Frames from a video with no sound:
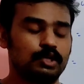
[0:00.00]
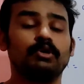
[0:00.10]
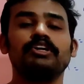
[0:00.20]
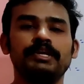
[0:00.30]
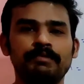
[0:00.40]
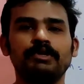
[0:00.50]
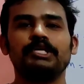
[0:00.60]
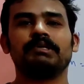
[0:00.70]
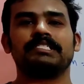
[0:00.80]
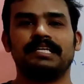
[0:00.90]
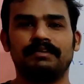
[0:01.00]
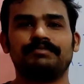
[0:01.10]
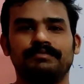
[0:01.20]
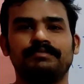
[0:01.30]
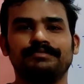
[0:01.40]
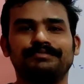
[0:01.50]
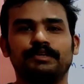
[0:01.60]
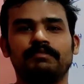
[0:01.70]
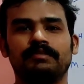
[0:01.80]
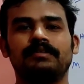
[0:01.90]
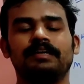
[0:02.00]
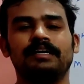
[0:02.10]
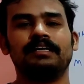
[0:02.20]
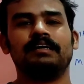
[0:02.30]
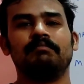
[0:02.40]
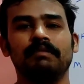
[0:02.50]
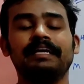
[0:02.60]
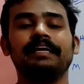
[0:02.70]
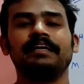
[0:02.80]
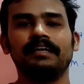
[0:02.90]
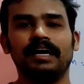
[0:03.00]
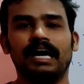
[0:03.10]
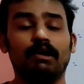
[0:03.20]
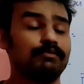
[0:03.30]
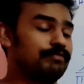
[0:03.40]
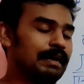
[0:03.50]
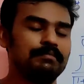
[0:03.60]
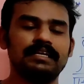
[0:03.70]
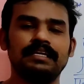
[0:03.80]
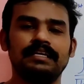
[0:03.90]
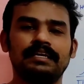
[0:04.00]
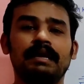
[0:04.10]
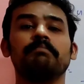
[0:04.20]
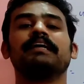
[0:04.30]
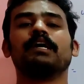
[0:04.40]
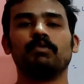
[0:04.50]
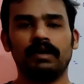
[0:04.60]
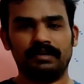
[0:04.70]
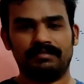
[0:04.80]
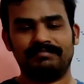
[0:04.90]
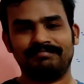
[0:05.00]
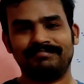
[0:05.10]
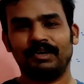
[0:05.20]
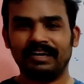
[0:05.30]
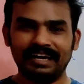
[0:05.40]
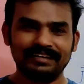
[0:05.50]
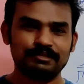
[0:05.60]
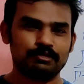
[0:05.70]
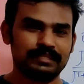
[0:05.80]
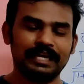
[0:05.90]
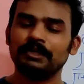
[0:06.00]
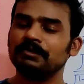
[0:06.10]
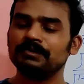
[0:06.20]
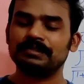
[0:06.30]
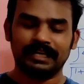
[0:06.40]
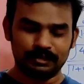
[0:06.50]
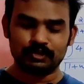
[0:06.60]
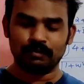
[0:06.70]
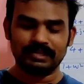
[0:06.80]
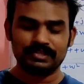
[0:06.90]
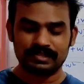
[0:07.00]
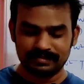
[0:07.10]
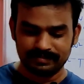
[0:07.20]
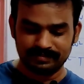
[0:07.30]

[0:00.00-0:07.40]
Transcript: contribute yourself for making our family a bigger one. Okay. So thank you so much.